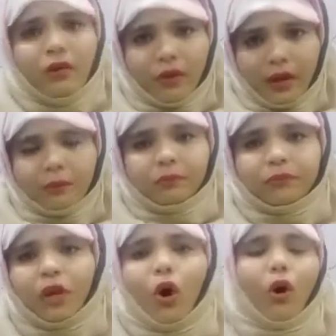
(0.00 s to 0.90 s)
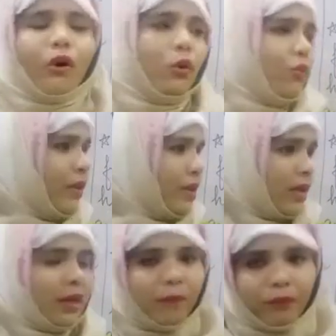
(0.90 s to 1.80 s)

drum or you whistle.